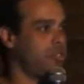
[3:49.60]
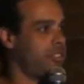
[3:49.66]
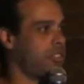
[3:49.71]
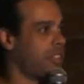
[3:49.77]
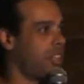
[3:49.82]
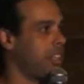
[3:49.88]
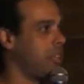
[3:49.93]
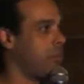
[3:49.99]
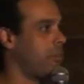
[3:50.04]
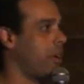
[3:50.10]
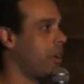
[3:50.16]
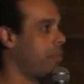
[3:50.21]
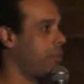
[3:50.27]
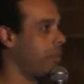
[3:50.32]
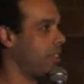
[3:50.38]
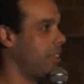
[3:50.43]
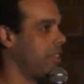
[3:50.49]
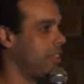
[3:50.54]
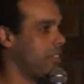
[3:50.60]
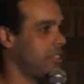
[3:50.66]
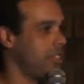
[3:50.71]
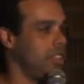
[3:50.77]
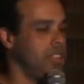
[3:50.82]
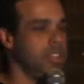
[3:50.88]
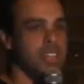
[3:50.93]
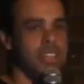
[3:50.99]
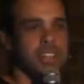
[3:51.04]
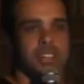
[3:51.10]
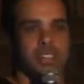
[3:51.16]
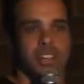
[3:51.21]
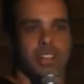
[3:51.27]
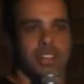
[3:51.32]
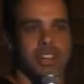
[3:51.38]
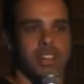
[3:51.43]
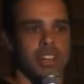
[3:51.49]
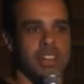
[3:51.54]
of startup companies
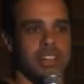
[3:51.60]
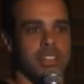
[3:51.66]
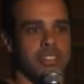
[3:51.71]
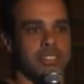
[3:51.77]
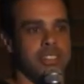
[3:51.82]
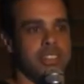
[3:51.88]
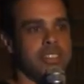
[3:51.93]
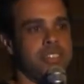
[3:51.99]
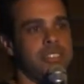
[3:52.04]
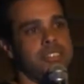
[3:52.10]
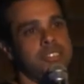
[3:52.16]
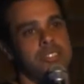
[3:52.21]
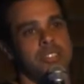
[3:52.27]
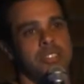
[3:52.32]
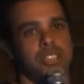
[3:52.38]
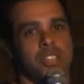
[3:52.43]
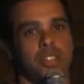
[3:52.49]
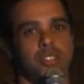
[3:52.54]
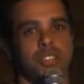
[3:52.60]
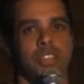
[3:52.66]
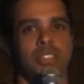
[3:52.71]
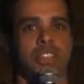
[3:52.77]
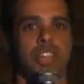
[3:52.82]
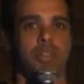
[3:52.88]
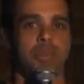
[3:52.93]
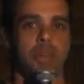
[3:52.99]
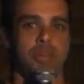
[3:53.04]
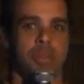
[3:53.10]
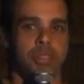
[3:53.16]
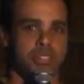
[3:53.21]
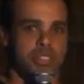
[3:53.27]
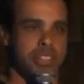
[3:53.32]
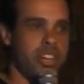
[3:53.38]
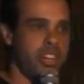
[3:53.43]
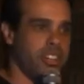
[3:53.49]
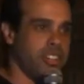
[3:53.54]
that they tell me about
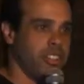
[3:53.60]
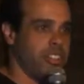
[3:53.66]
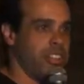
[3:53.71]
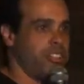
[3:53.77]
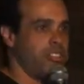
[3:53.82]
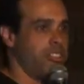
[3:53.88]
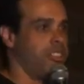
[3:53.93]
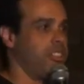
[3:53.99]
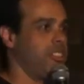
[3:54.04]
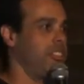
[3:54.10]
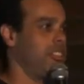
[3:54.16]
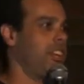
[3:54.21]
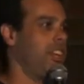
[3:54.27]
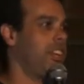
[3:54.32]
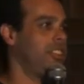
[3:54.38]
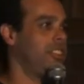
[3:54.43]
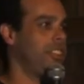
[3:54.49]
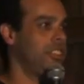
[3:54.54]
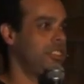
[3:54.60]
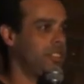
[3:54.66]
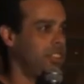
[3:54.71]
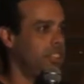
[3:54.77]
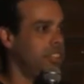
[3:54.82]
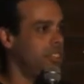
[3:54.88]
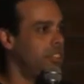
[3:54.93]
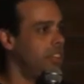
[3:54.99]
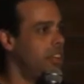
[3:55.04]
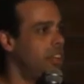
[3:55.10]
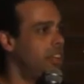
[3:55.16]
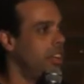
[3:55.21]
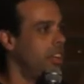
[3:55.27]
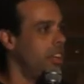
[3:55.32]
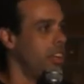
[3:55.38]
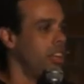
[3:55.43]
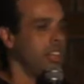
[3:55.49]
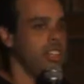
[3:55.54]
the architectures, and they said,
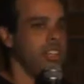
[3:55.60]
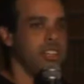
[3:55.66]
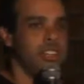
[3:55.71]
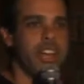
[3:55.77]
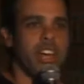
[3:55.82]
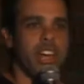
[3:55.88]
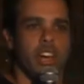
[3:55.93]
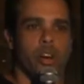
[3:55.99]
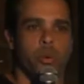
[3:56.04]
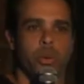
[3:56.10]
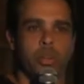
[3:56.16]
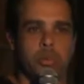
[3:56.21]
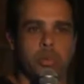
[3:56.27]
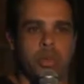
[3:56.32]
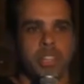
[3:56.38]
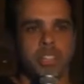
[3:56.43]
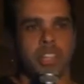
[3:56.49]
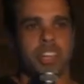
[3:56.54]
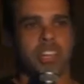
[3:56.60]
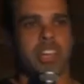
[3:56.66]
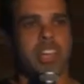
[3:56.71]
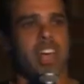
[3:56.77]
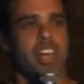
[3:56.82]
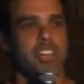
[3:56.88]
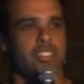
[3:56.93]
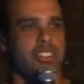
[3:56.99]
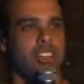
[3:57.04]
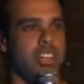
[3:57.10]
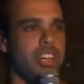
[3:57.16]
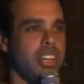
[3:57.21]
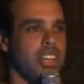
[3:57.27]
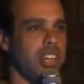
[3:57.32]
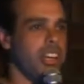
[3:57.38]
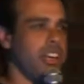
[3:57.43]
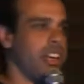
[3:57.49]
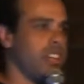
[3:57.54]
yeah, we're building
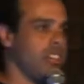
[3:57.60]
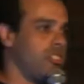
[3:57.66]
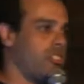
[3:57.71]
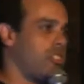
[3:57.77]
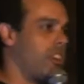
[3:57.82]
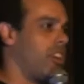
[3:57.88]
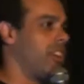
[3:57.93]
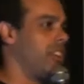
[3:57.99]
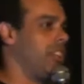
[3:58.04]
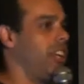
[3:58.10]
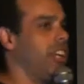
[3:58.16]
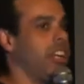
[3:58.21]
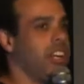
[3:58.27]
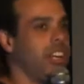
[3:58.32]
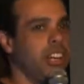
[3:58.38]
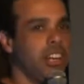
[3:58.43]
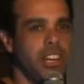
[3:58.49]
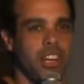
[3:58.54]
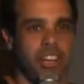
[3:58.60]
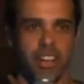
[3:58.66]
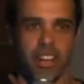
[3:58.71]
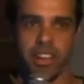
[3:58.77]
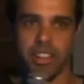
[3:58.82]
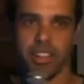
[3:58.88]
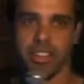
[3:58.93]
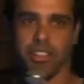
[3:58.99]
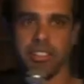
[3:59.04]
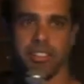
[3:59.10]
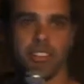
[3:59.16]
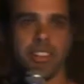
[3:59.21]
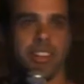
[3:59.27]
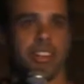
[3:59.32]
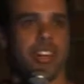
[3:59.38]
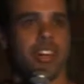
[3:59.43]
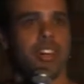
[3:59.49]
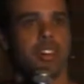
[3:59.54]
caching and sharding and
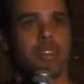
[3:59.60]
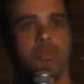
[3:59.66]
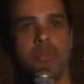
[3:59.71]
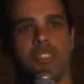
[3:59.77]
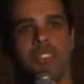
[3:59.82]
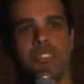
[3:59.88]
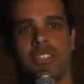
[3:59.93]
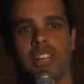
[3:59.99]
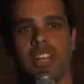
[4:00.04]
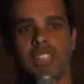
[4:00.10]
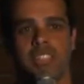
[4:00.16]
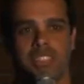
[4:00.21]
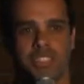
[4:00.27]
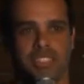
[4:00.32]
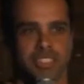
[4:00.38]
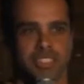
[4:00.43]
designing the